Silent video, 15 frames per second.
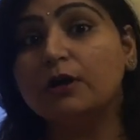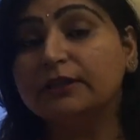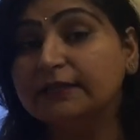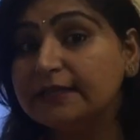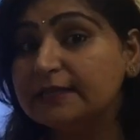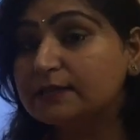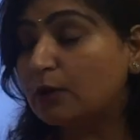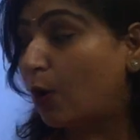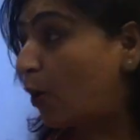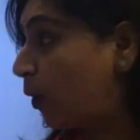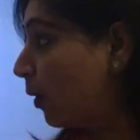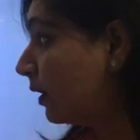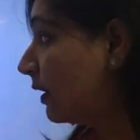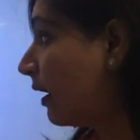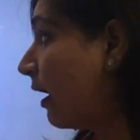These
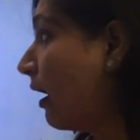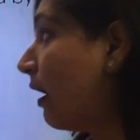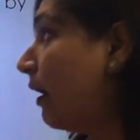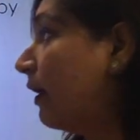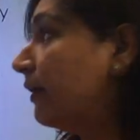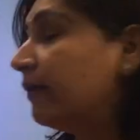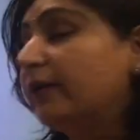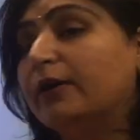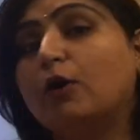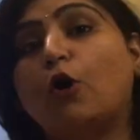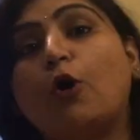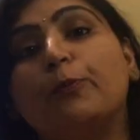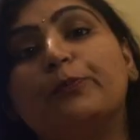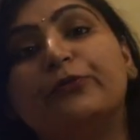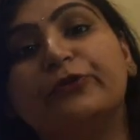all are
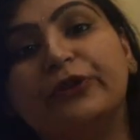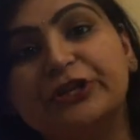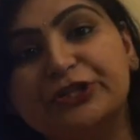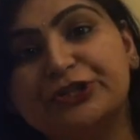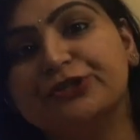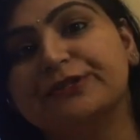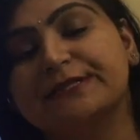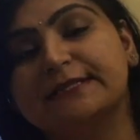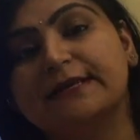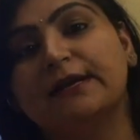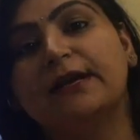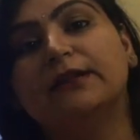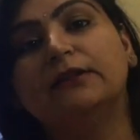operations.